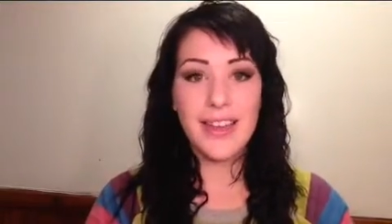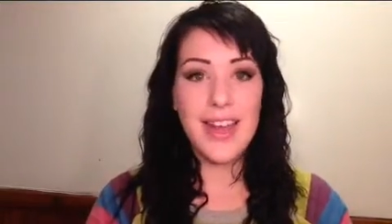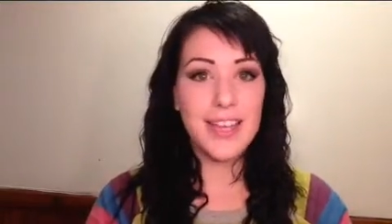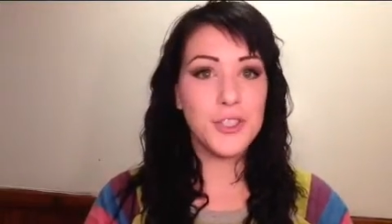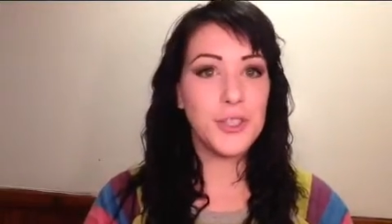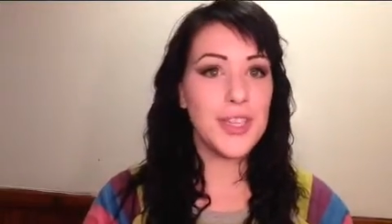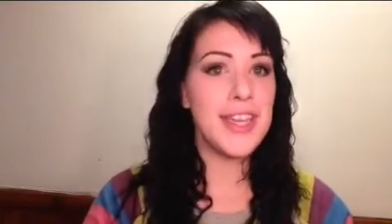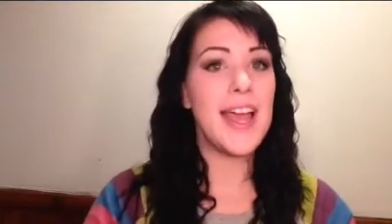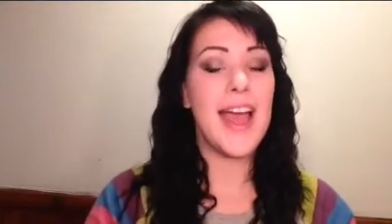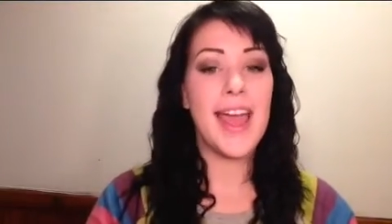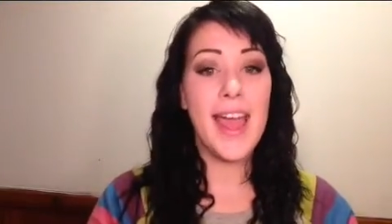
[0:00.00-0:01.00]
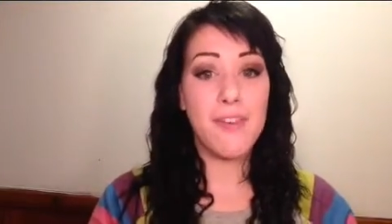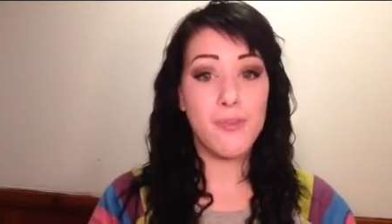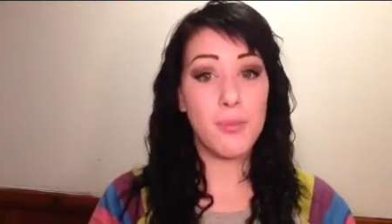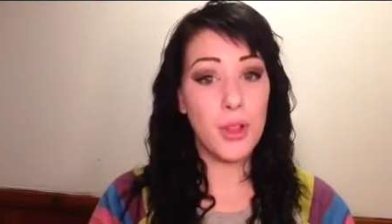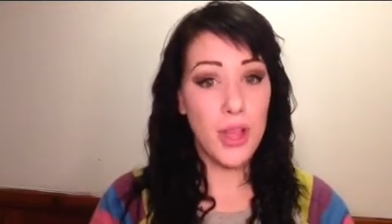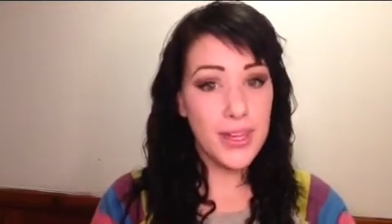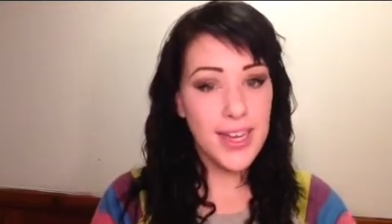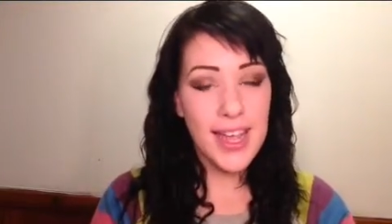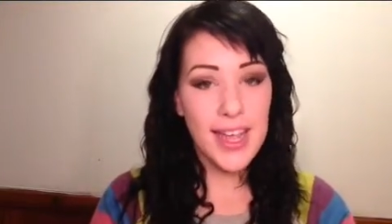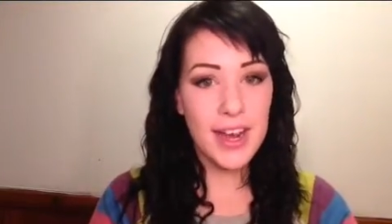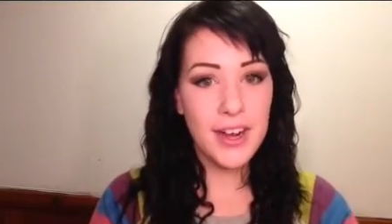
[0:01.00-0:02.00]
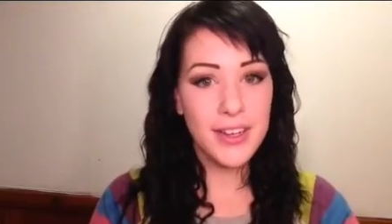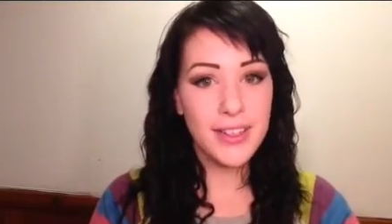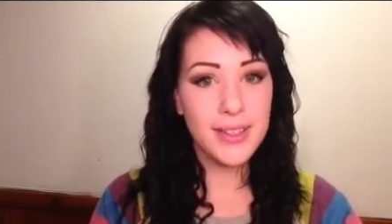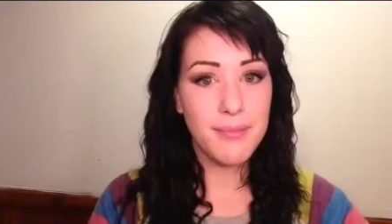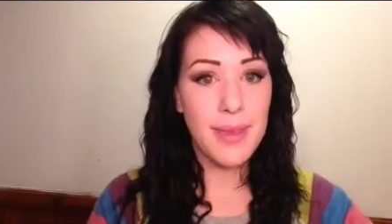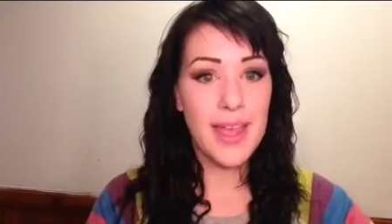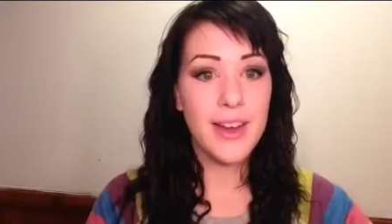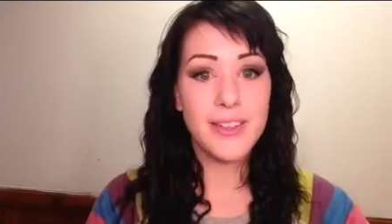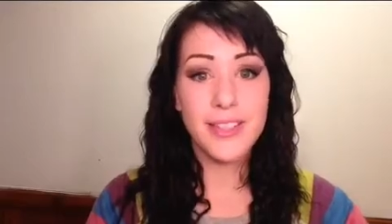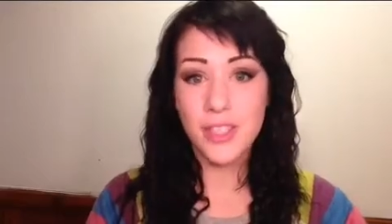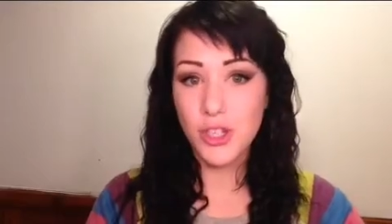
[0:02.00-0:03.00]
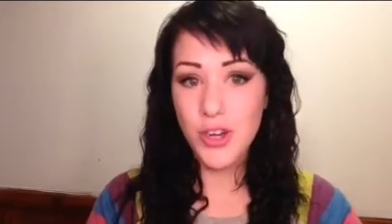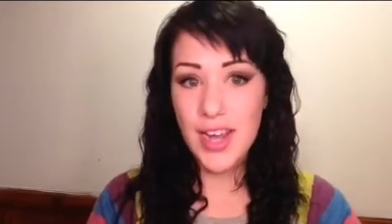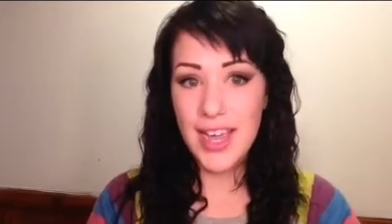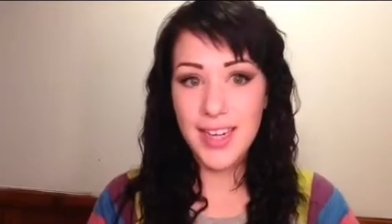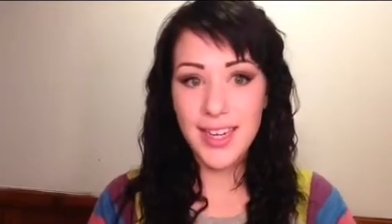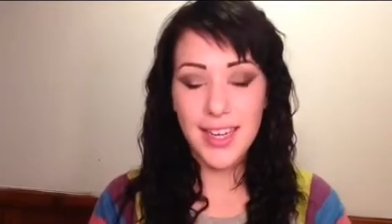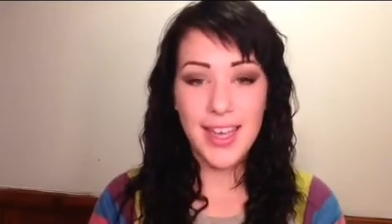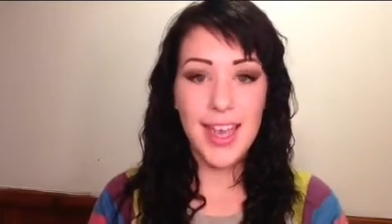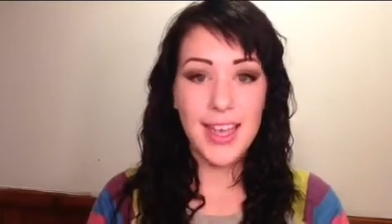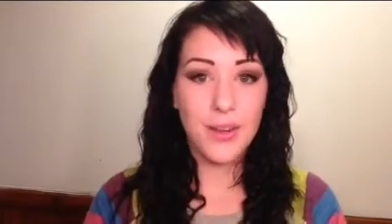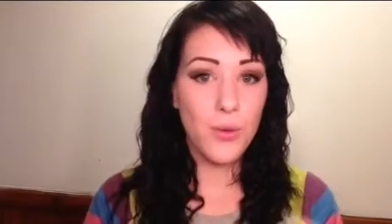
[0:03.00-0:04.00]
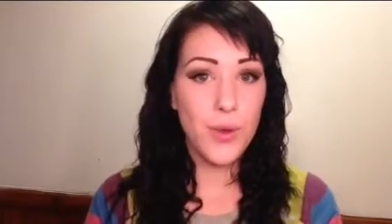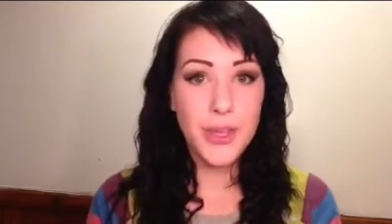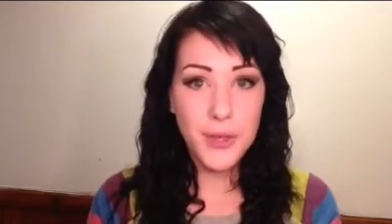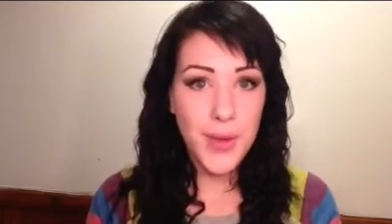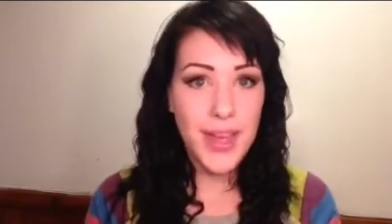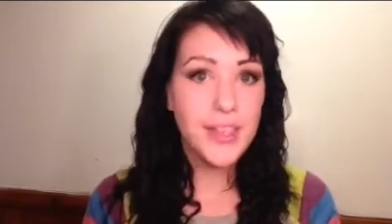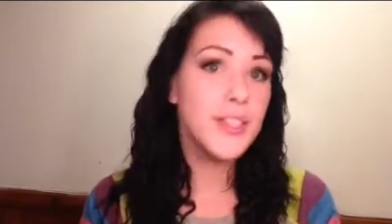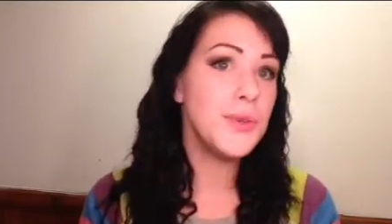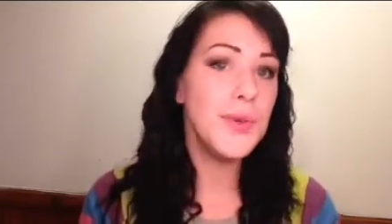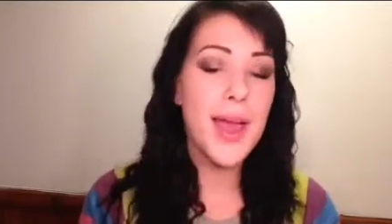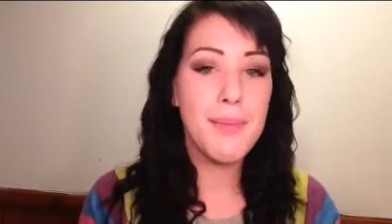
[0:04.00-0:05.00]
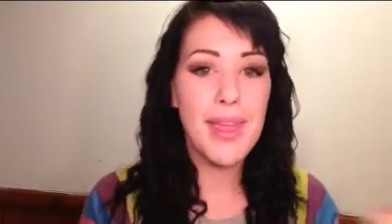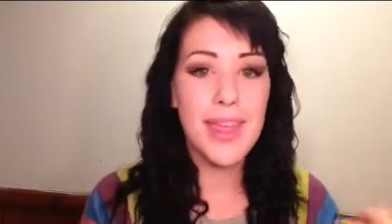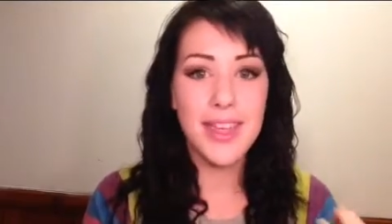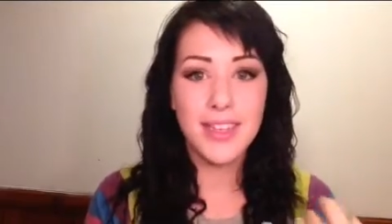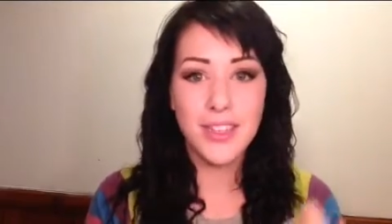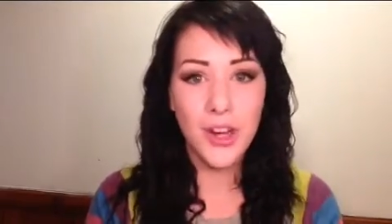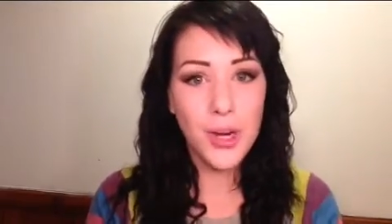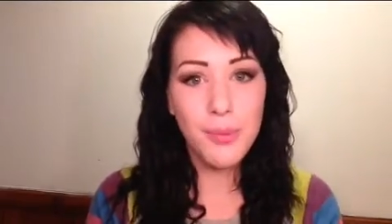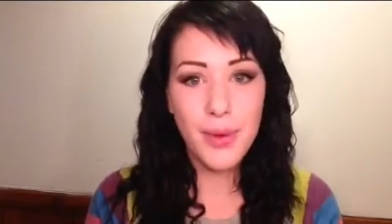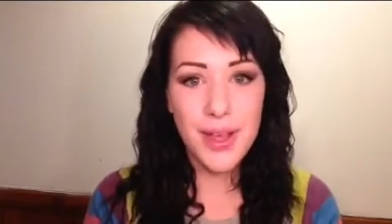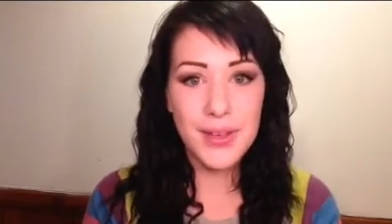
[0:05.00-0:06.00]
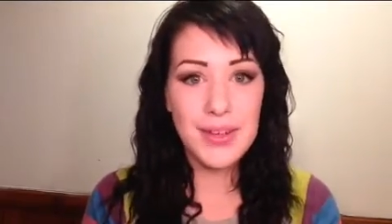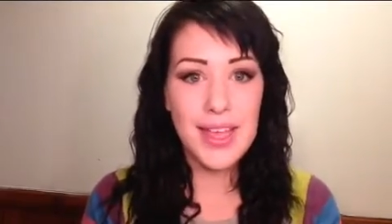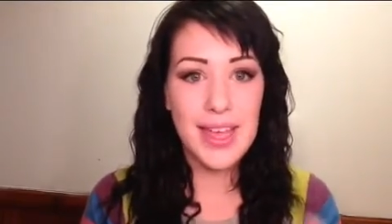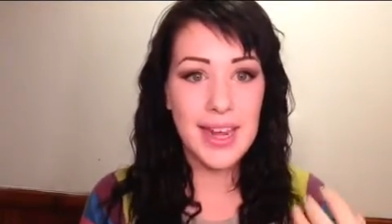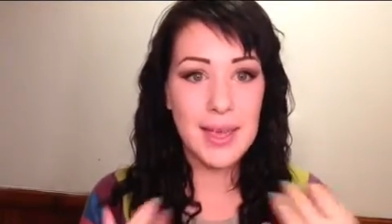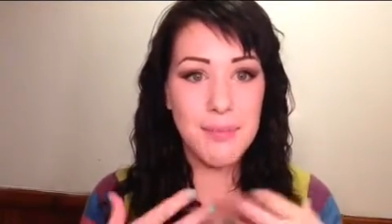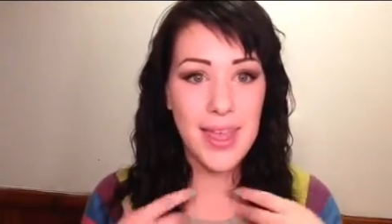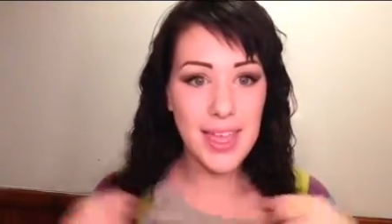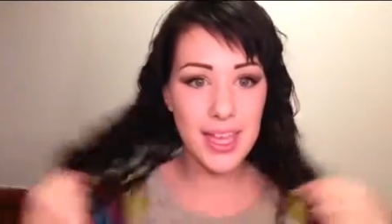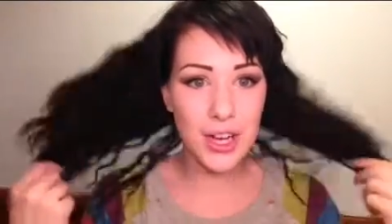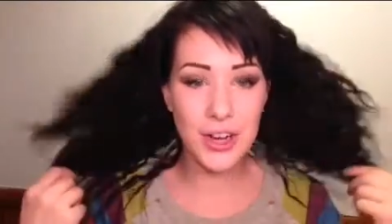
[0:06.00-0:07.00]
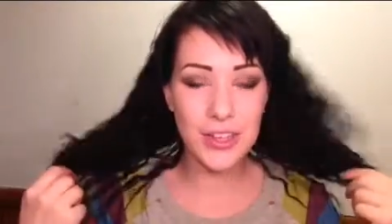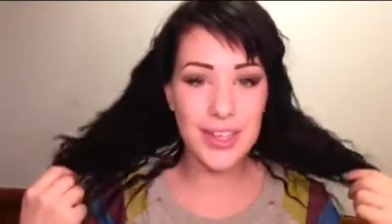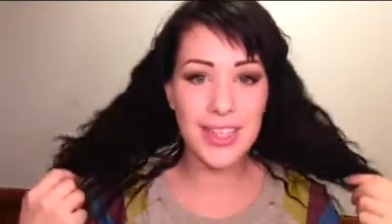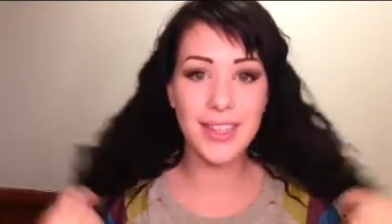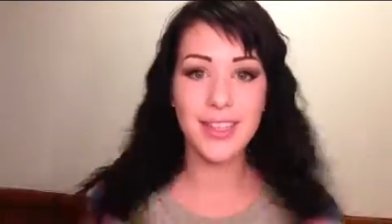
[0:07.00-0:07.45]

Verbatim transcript: Naturally, I have blonde hair, my hair is straight, and what do I do? I make it dark brown and I make it curly.